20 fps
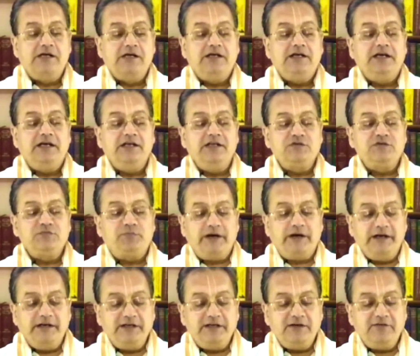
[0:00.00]
in
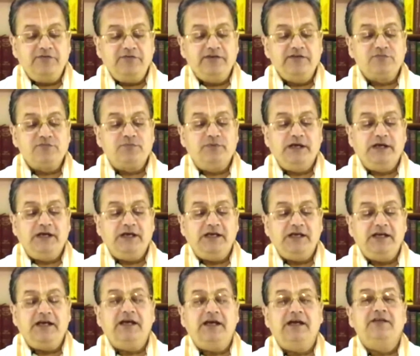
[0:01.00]
spite of his
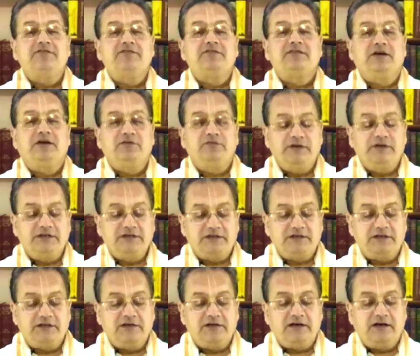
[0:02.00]
being a
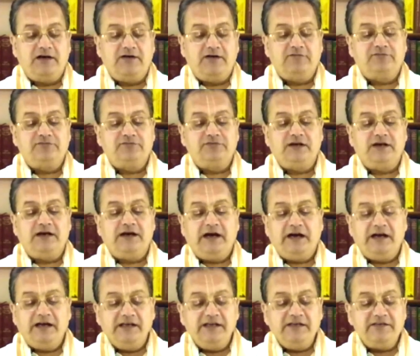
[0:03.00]
servitor of the
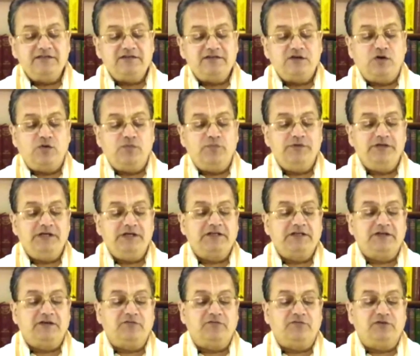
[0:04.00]
highest object
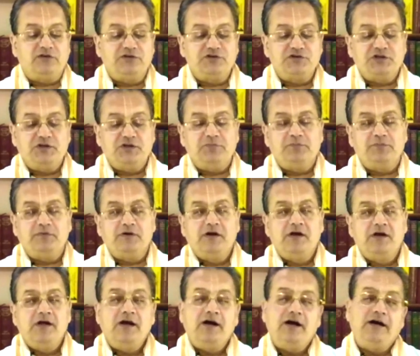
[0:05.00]
of worship
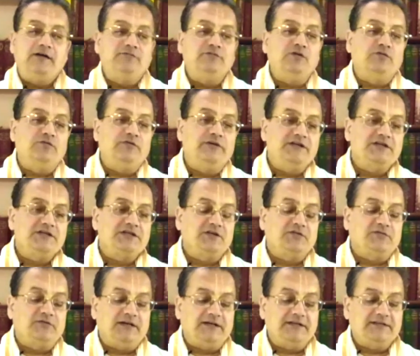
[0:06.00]
of the
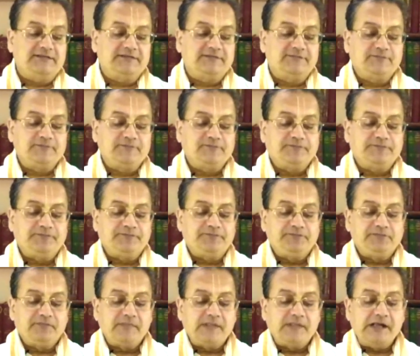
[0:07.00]
Vaishnavas,
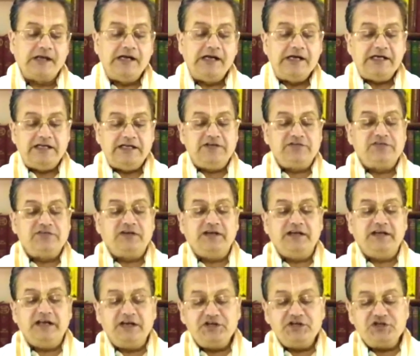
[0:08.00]
his
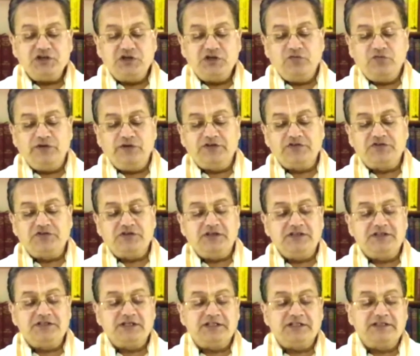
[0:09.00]
relation with Sri
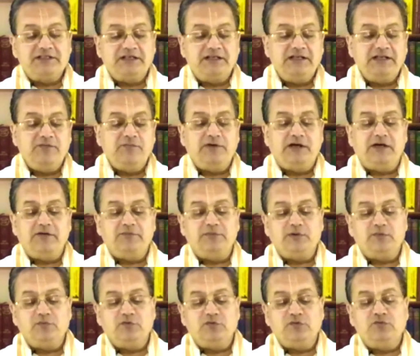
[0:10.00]
Chaitanya
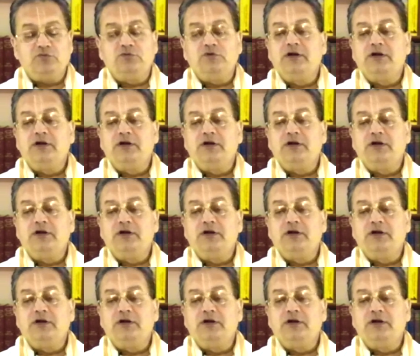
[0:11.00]
Mahaprabhu